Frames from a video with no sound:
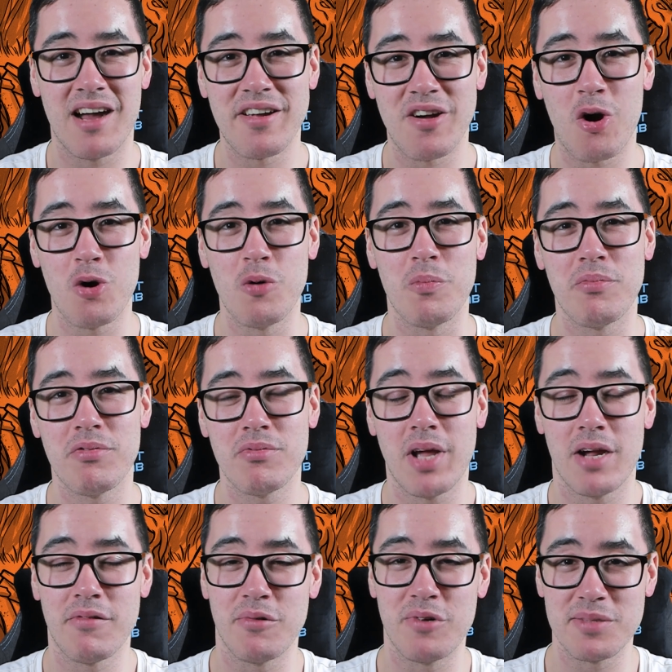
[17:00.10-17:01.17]
hope
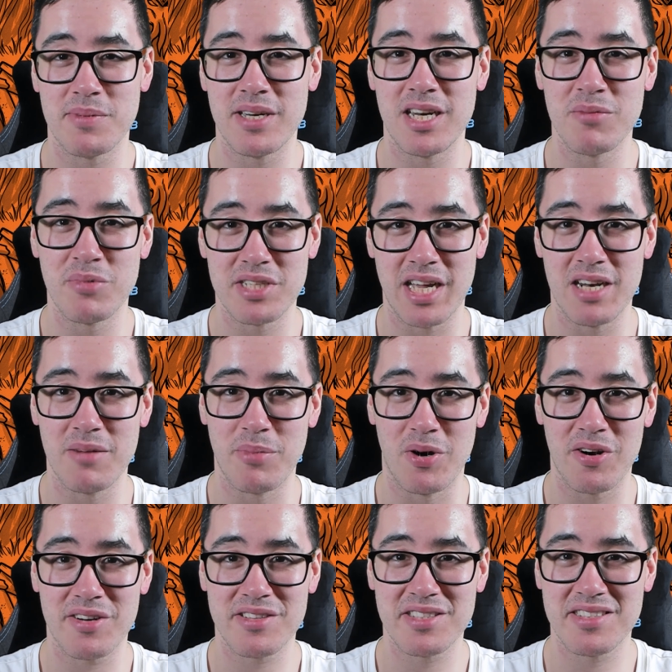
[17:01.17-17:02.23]
everyone's been able to get a
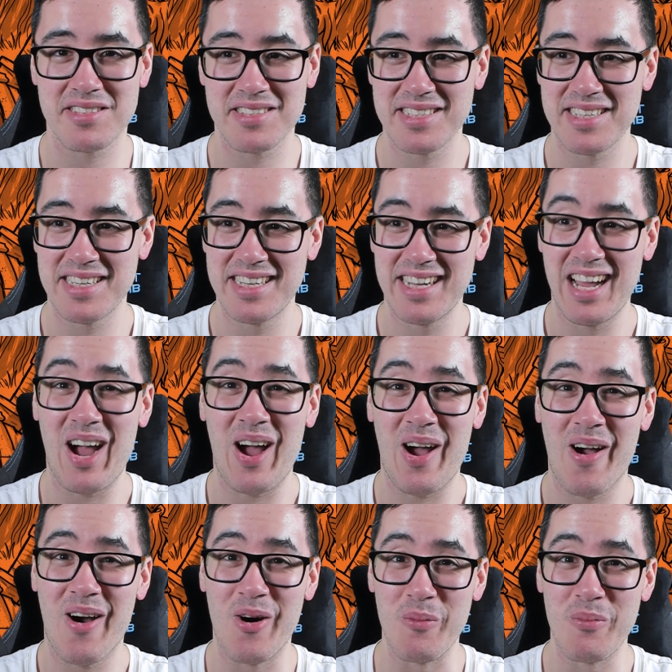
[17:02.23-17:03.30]
box.
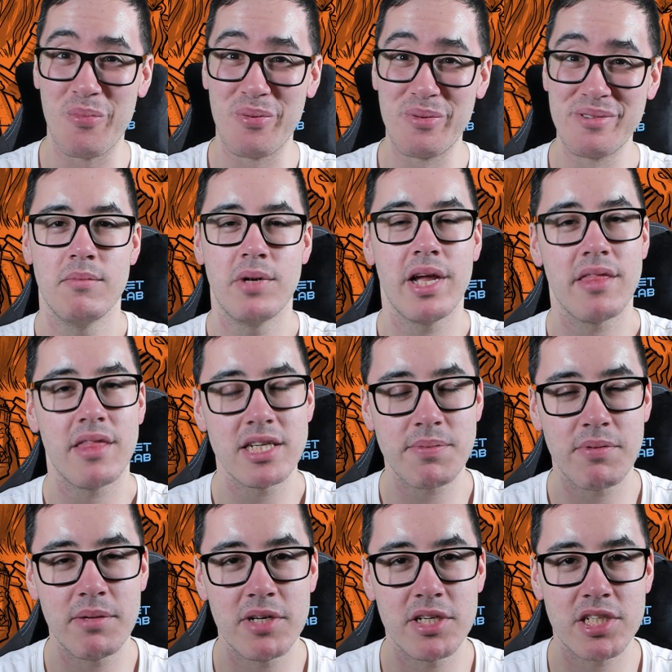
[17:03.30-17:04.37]
Hope. But yeah, that's
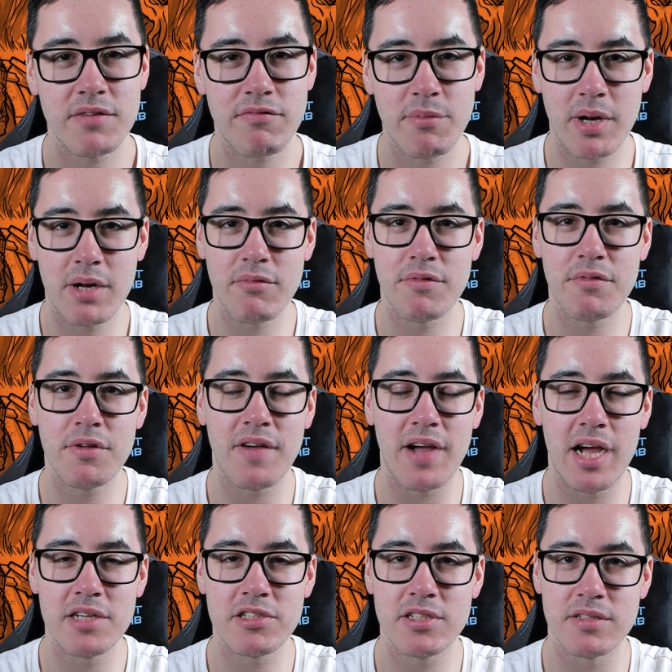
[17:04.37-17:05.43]
pretty much it for my review for
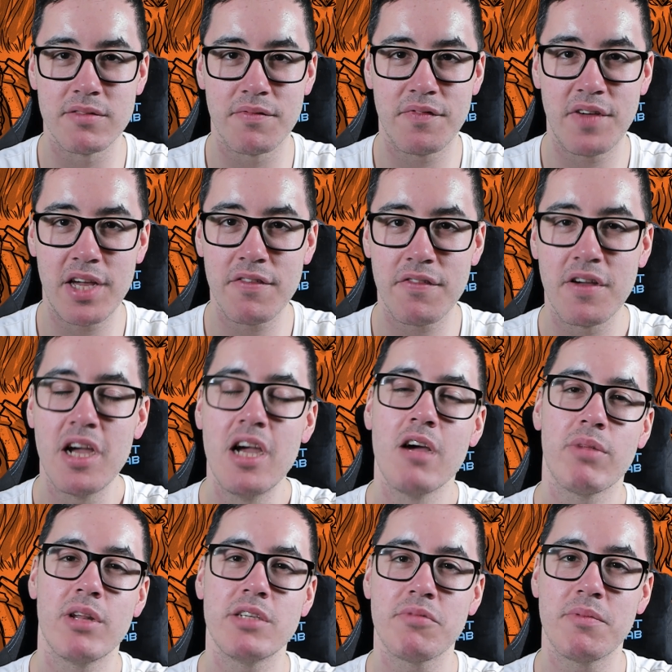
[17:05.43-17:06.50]
Ashes of Faith.
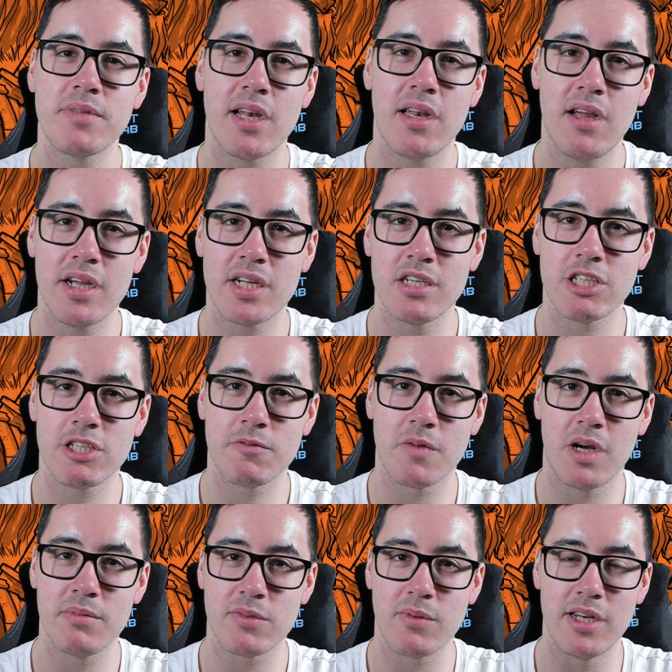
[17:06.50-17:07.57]
Please remember to like and
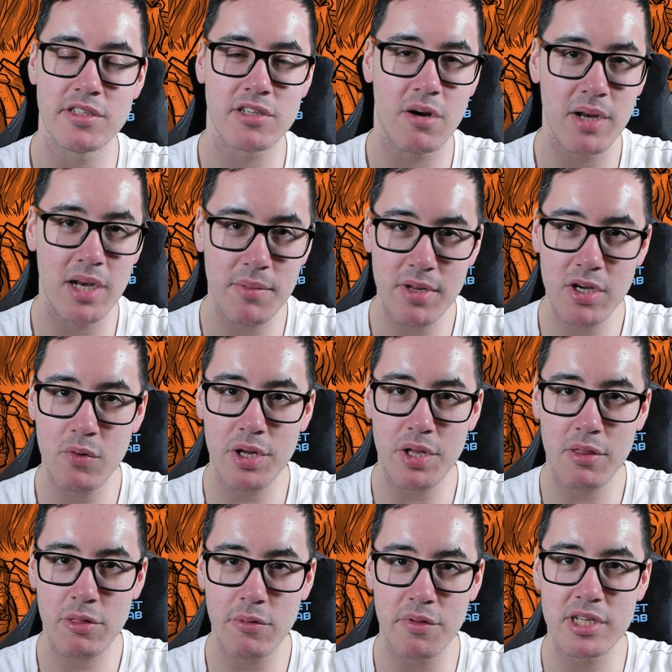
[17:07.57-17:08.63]
subscribe as well as comment. Let me know what you
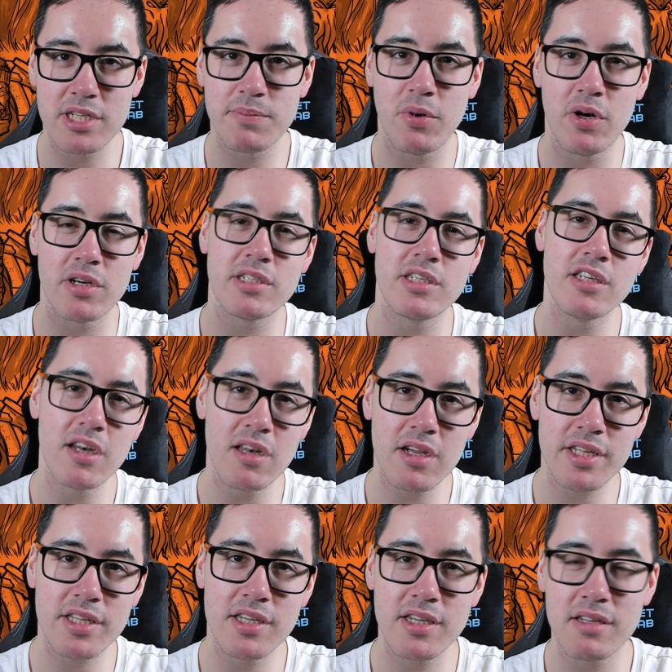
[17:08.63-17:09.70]
thought of this box. Did you
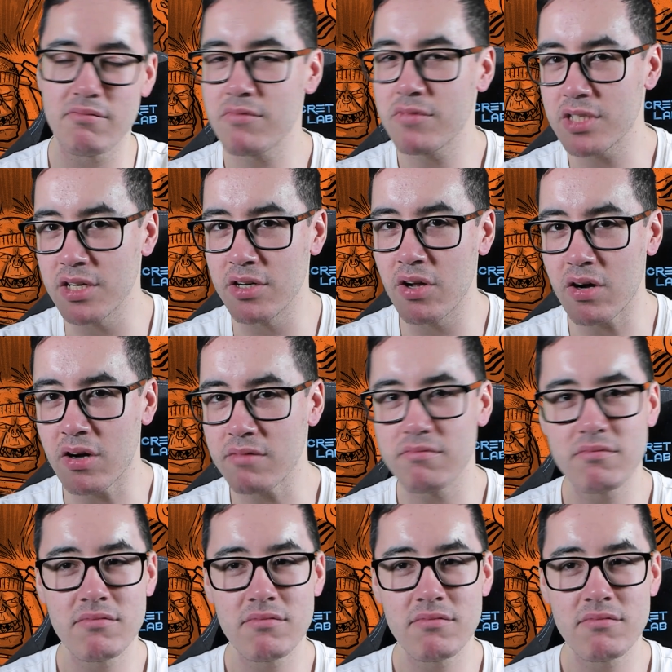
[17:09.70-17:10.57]
like it? Do you not?